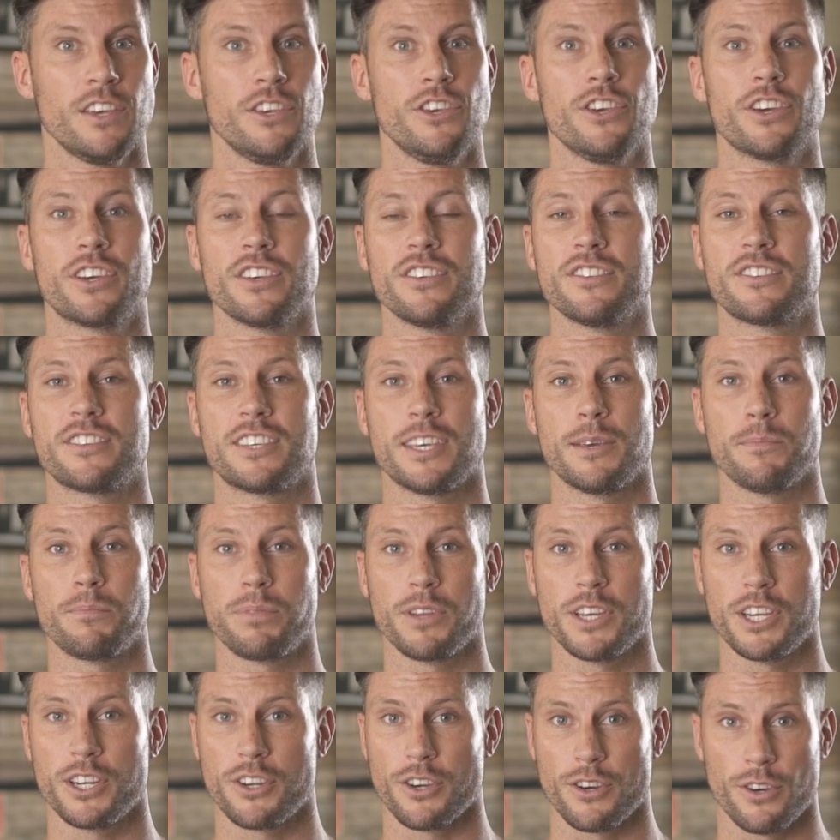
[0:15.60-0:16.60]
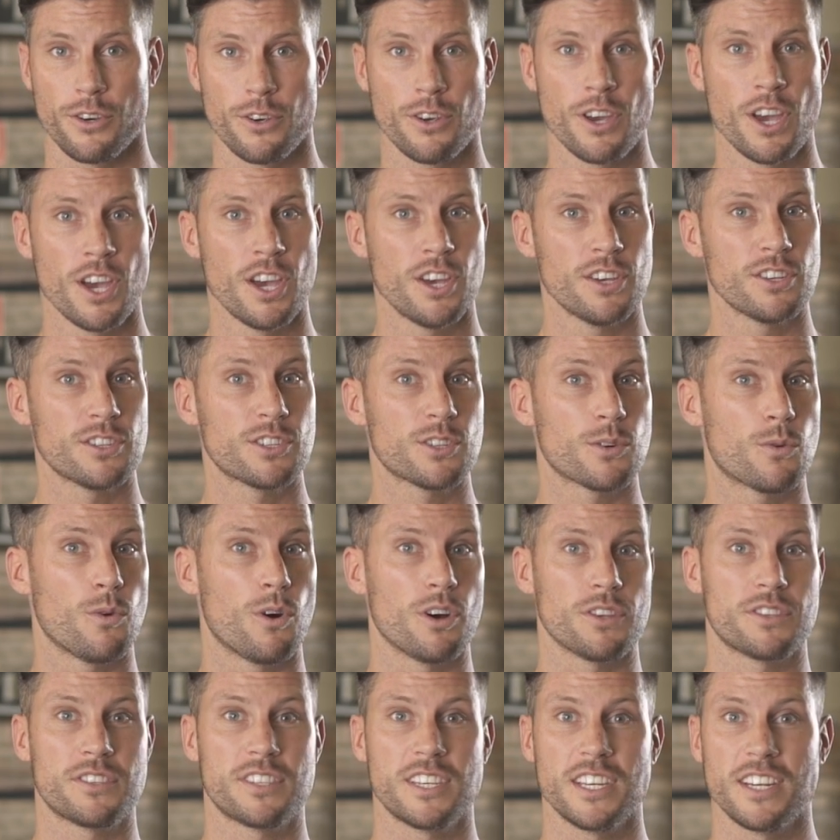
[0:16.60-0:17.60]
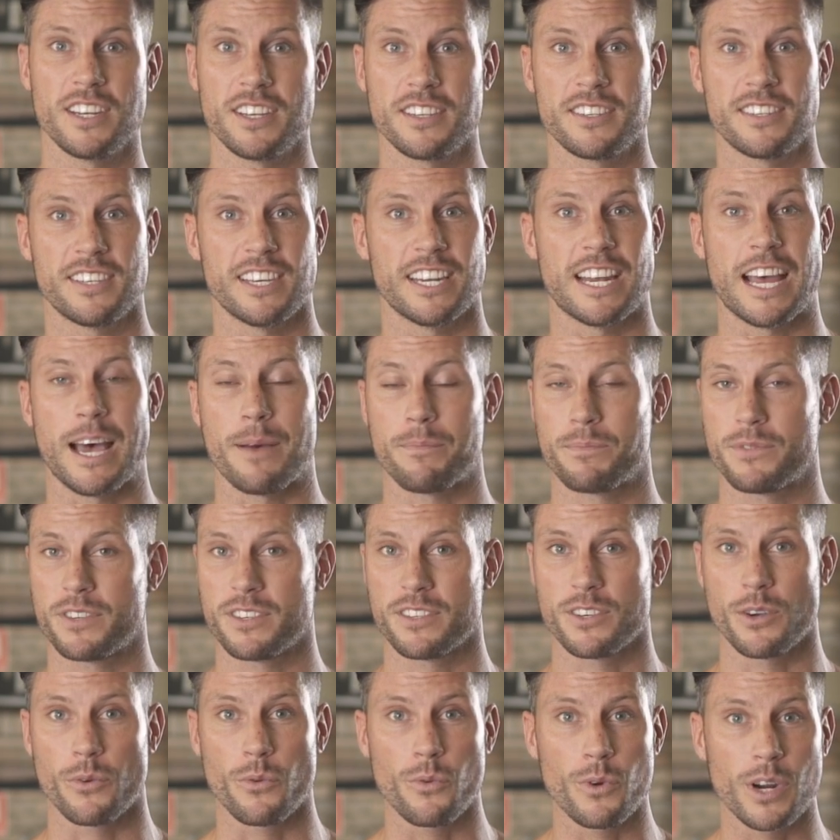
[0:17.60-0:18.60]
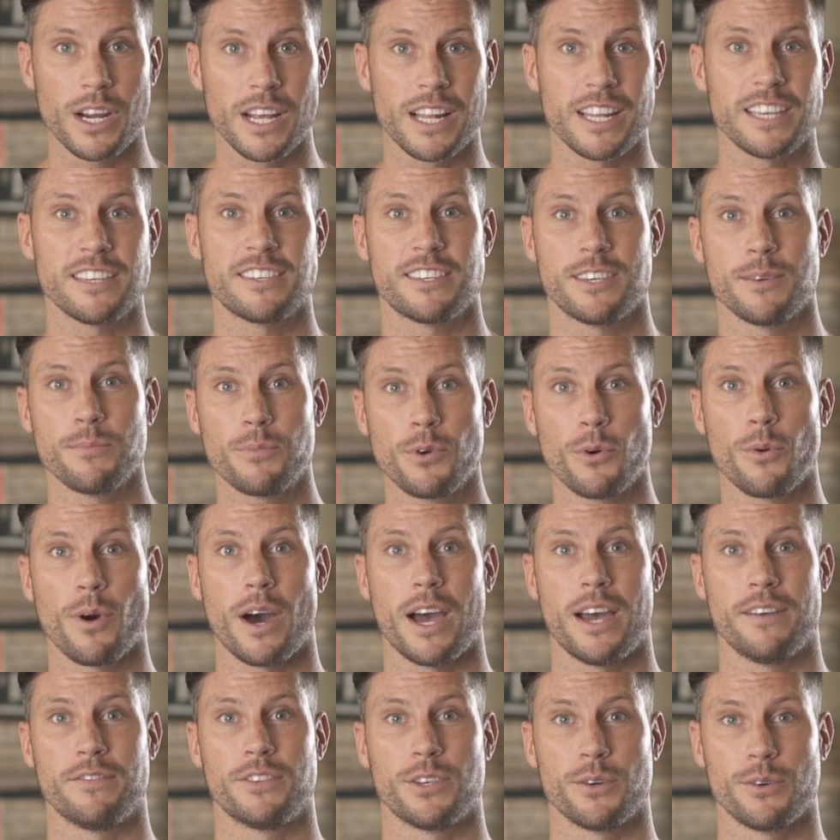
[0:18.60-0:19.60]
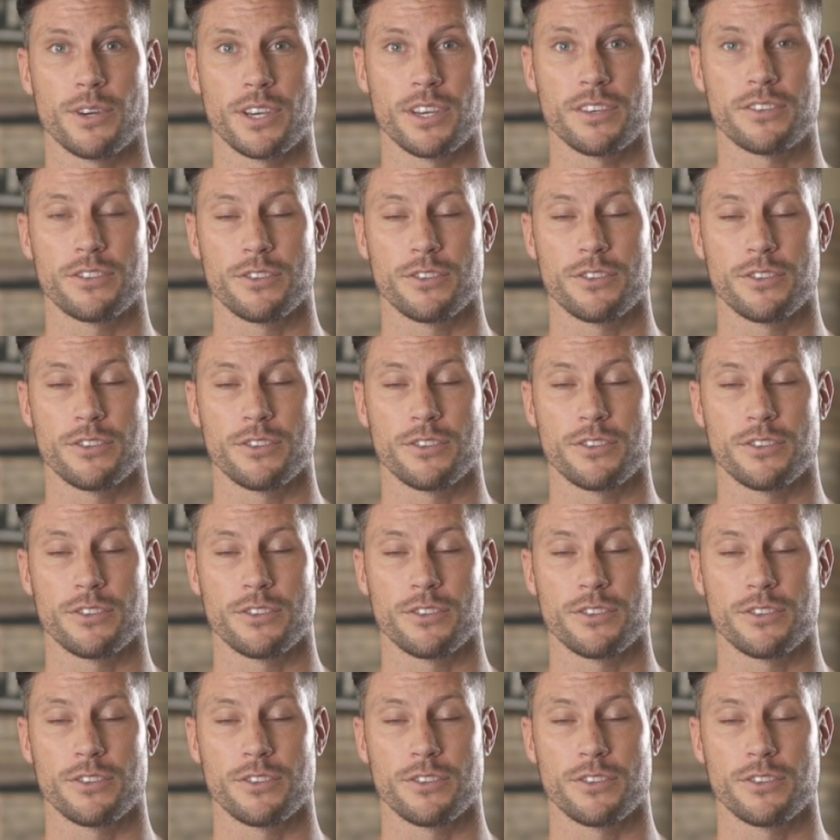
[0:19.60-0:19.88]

You can simply do squats into sit-ups as a really simple way of doing a